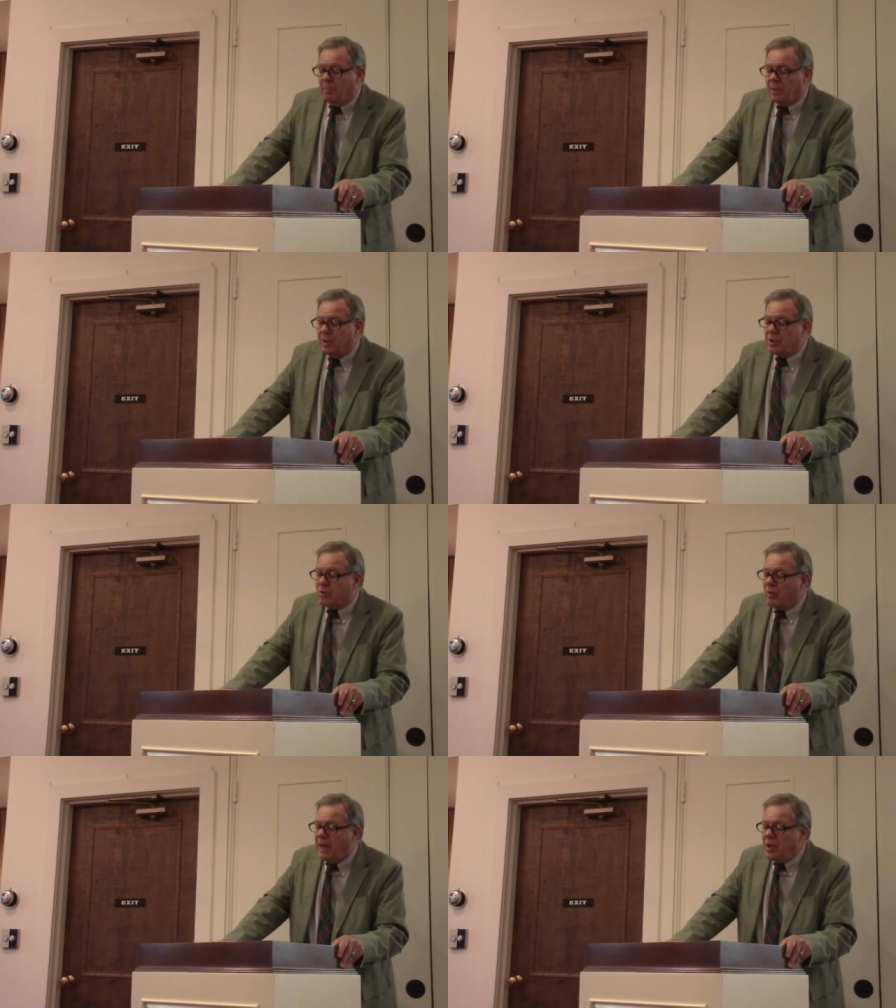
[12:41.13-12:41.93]
But the
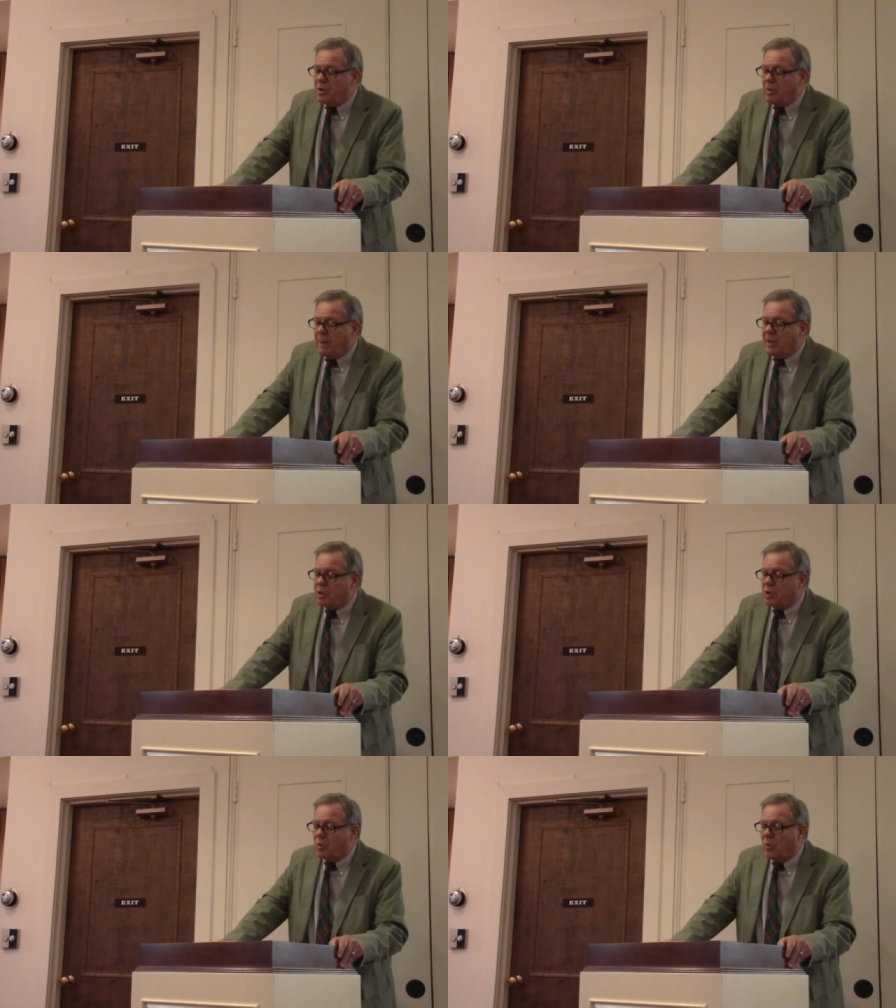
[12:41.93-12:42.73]
stranger by the
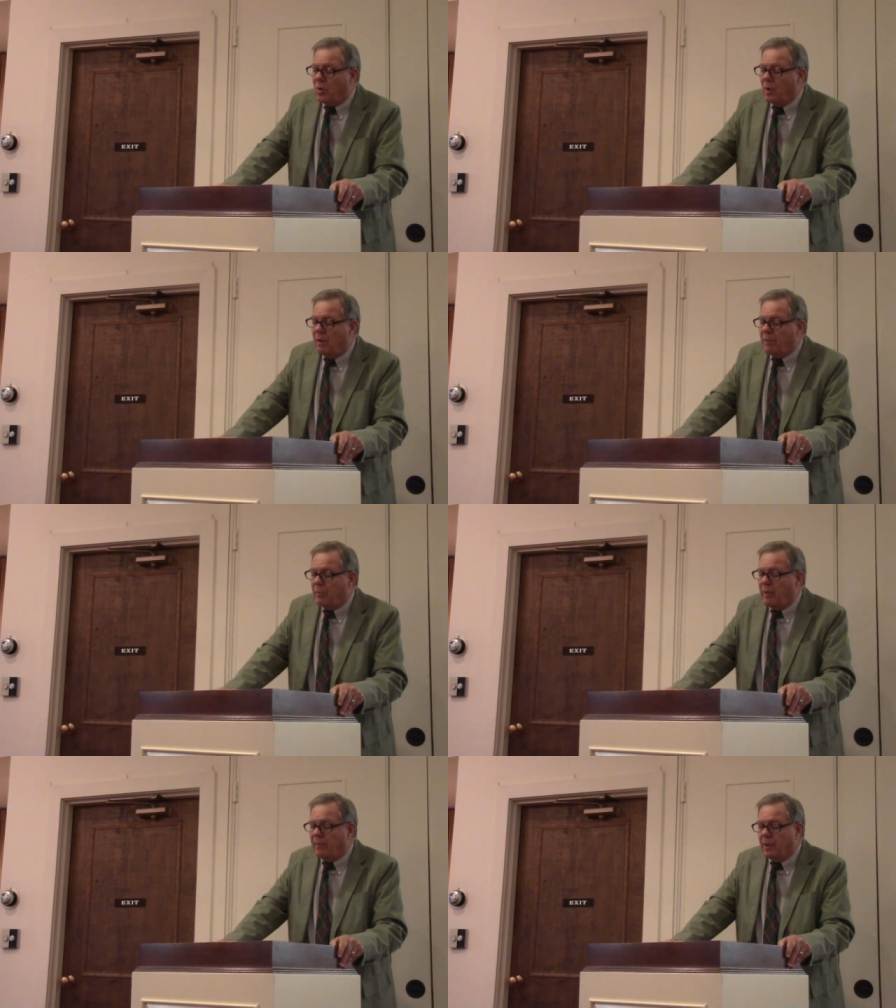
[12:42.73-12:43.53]
shore of the
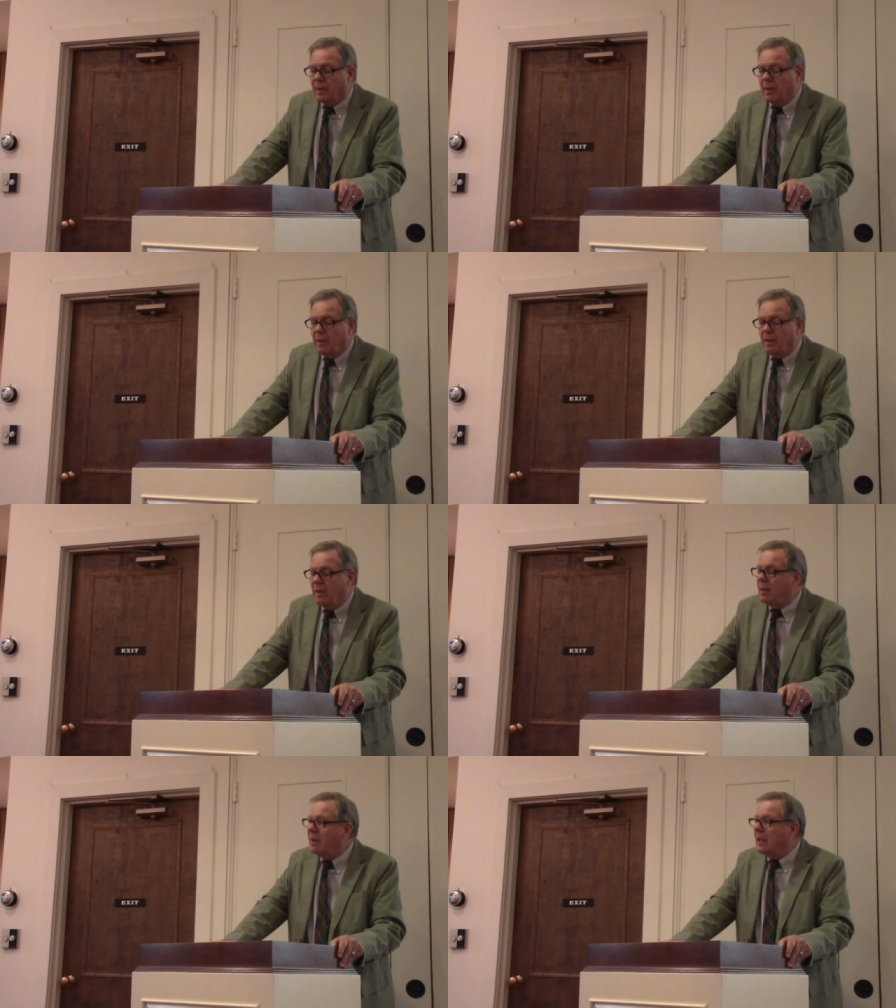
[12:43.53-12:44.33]
river
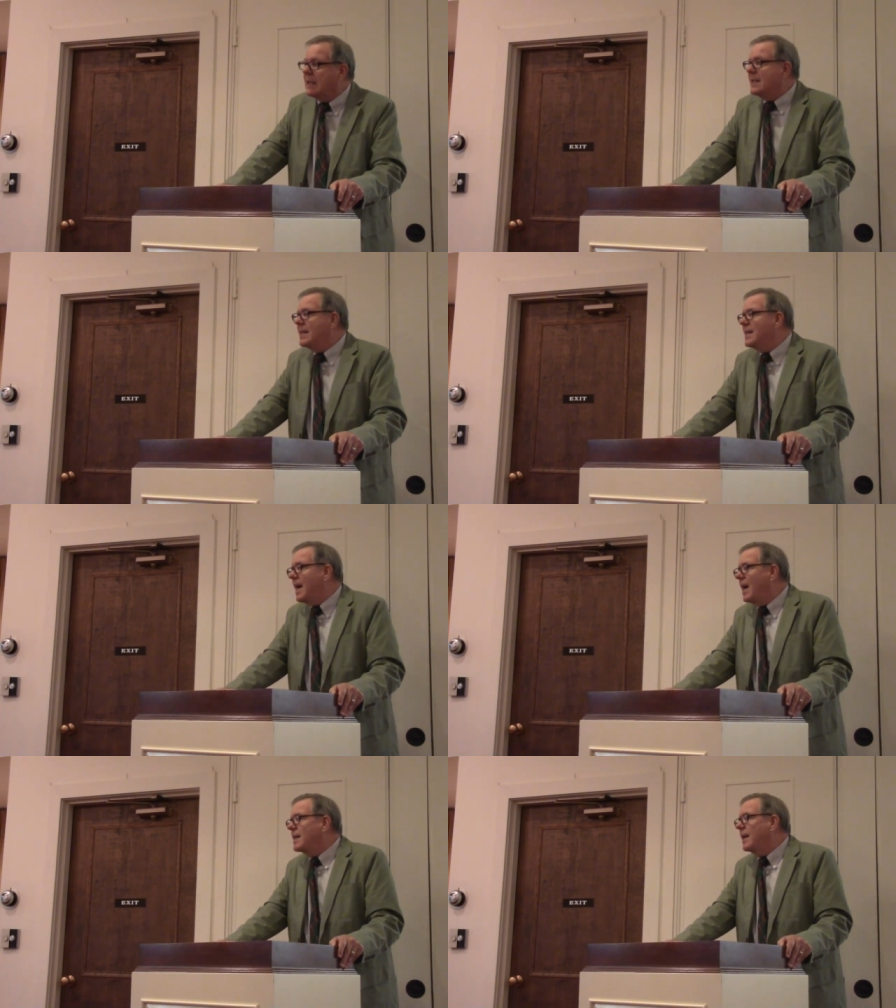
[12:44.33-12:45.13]
did
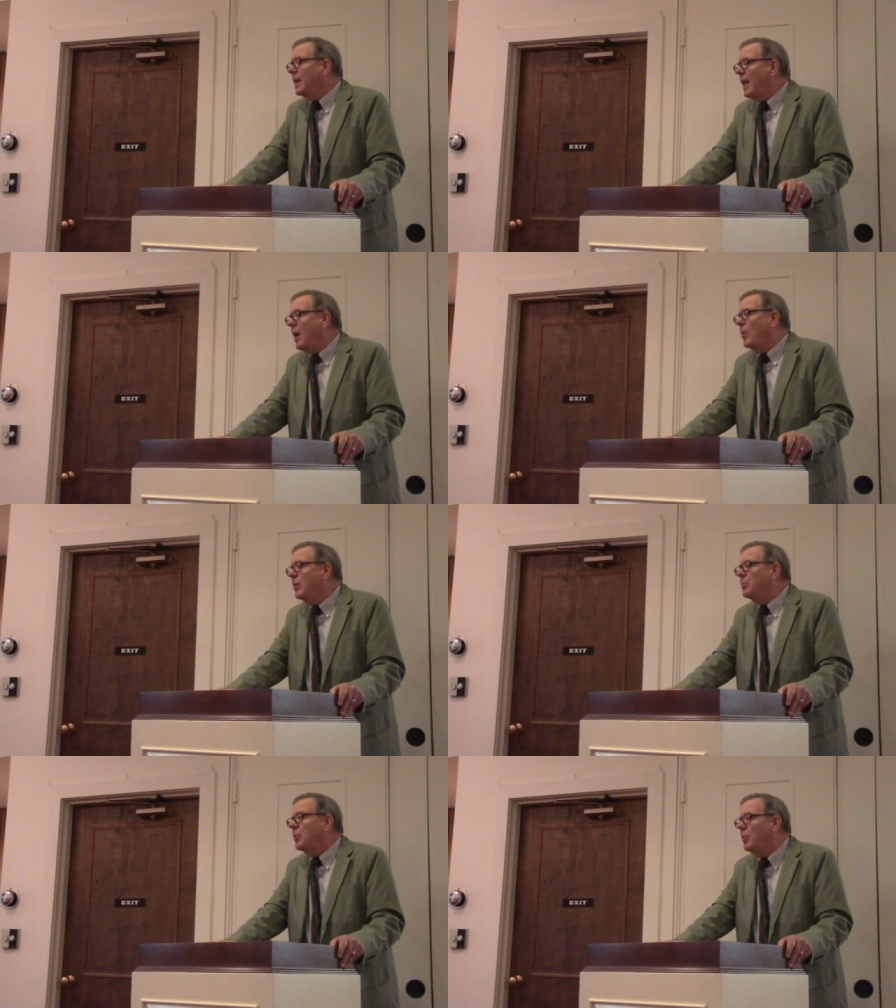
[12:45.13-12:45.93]
not allow
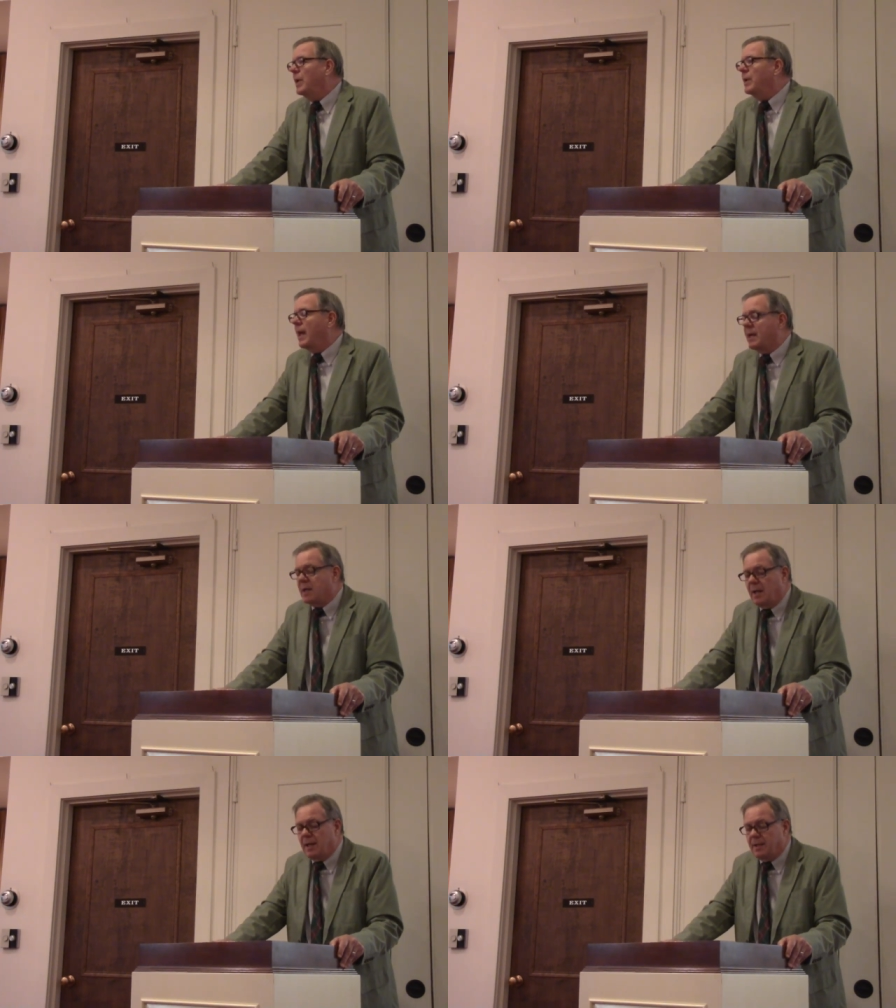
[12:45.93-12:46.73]
him to win
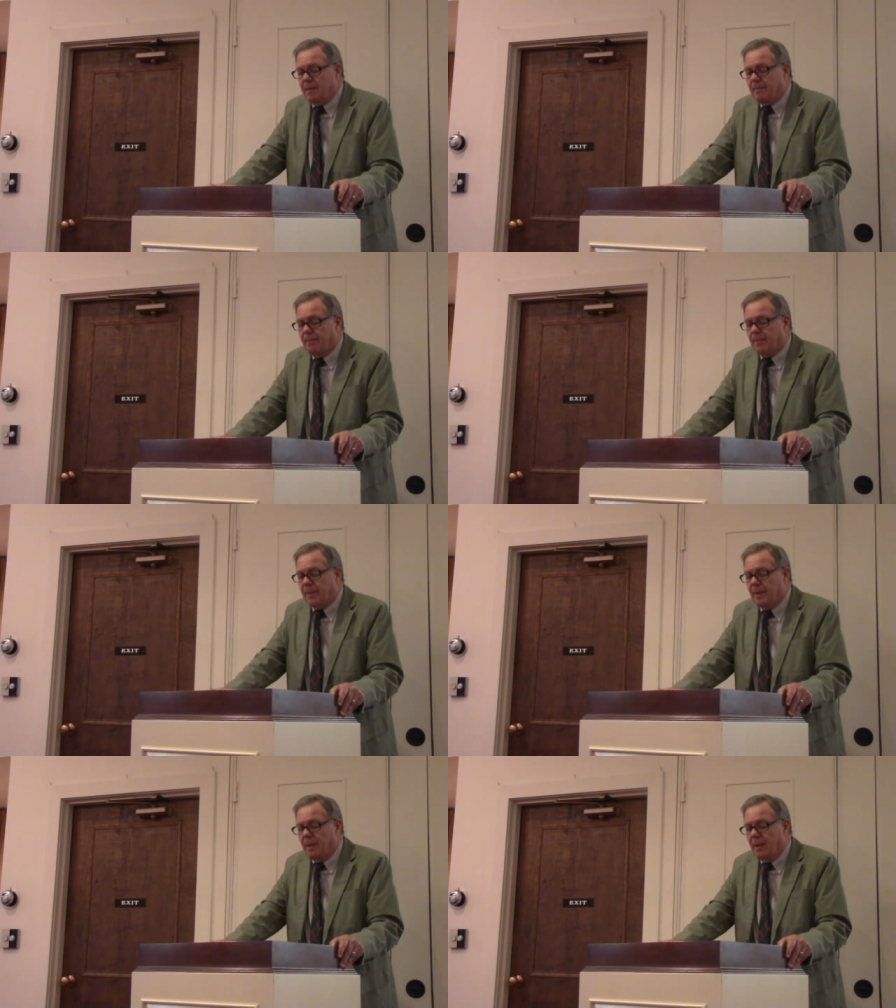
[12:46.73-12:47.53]
that night.
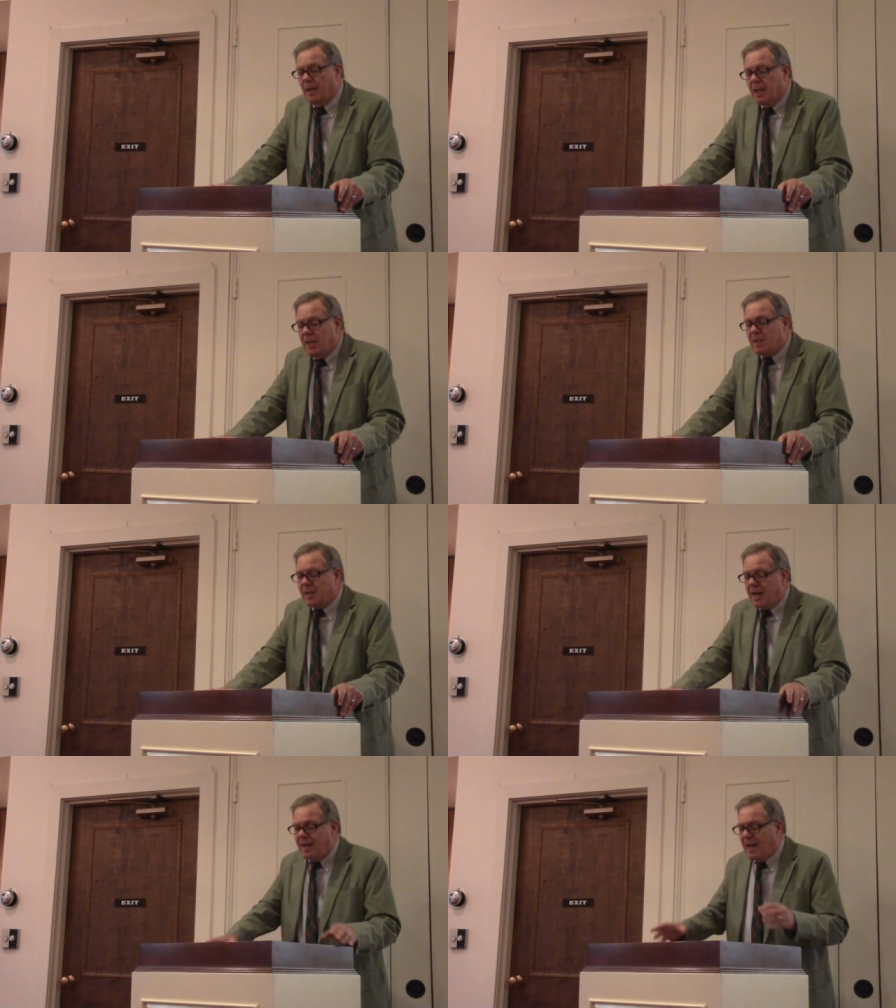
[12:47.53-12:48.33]

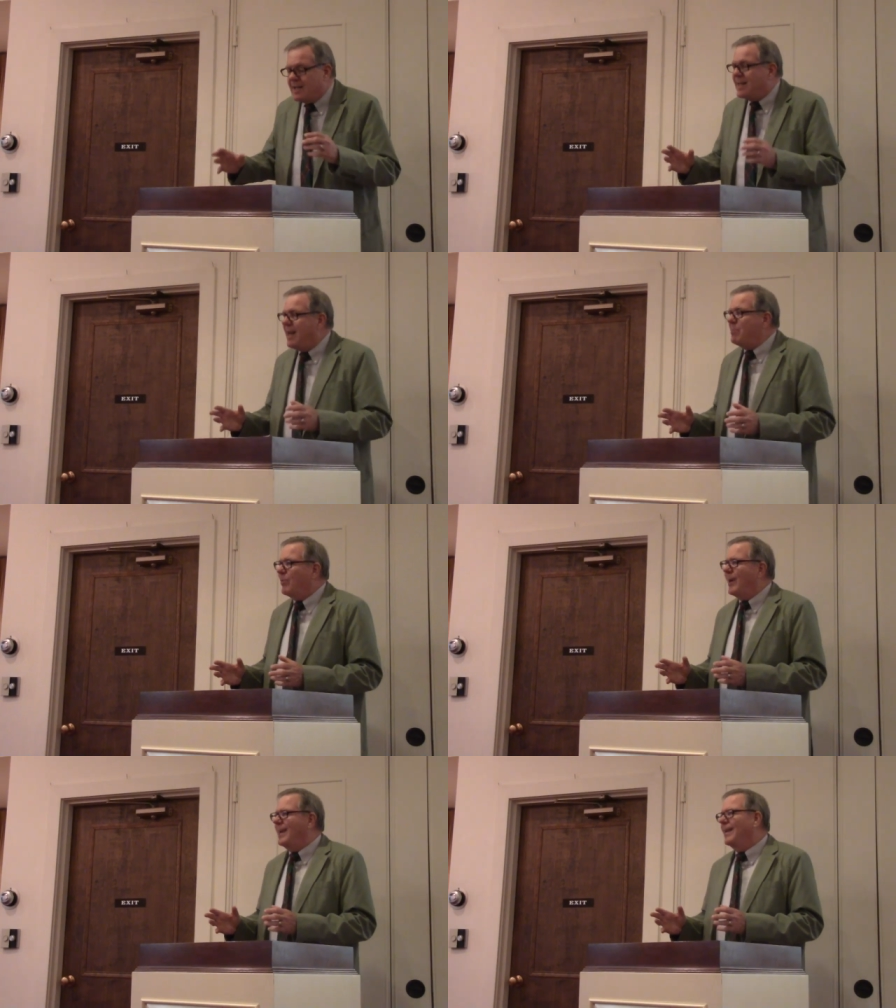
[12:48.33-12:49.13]
Instead, at
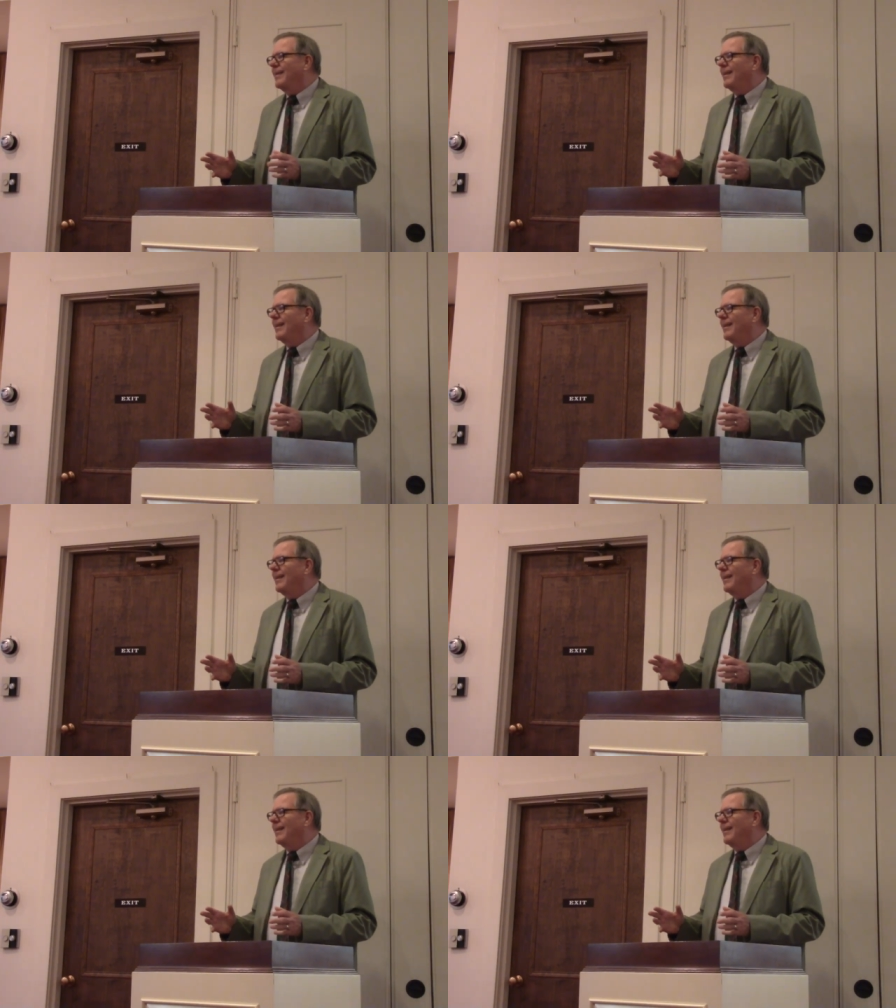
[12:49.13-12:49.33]
daybreak,